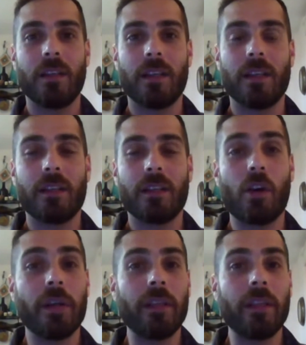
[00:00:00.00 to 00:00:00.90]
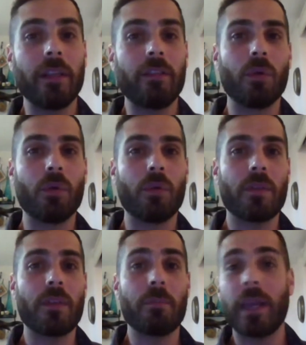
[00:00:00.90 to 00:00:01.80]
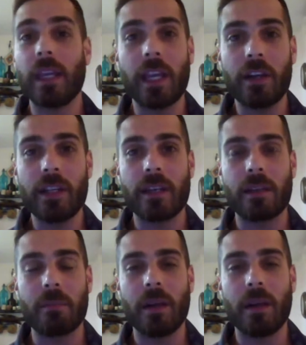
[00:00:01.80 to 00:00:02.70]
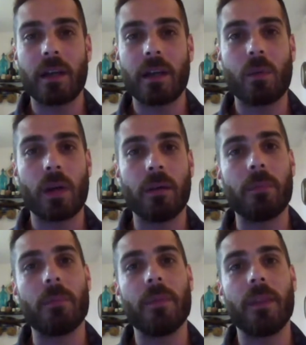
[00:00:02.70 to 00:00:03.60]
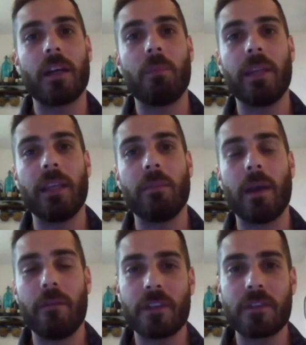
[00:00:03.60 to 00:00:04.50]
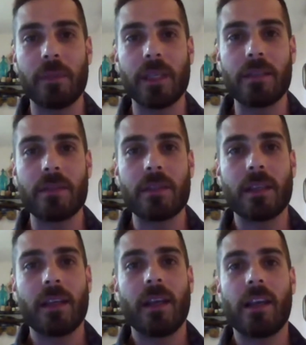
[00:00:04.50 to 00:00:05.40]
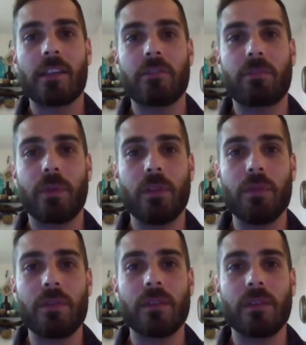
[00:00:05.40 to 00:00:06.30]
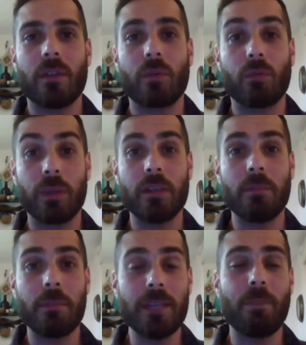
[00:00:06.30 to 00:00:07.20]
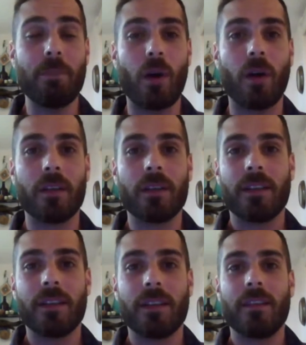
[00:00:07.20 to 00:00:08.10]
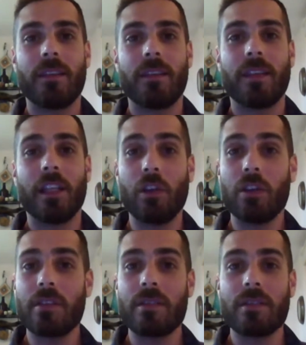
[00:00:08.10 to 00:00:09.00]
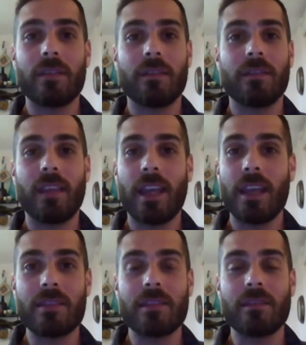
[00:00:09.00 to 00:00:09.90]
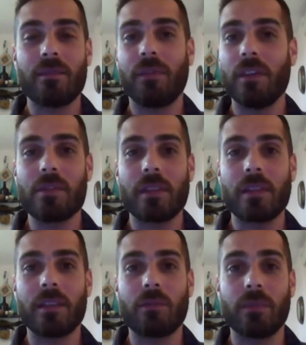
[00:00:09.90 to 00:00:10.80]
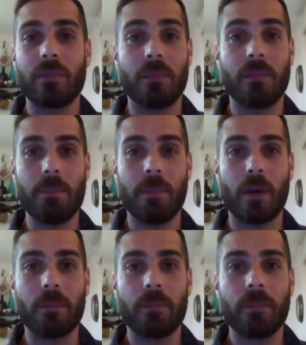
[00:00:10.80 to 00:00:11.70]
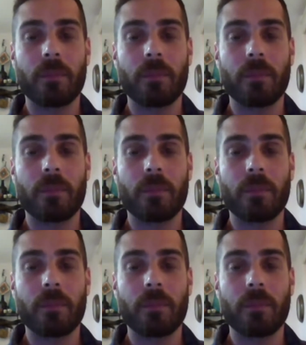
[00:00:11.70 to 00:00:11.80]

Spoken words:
And going to the Bay Area in America, where the company Memphis Meats has produced a real meatball that looks, tastes, feels like a real meatball.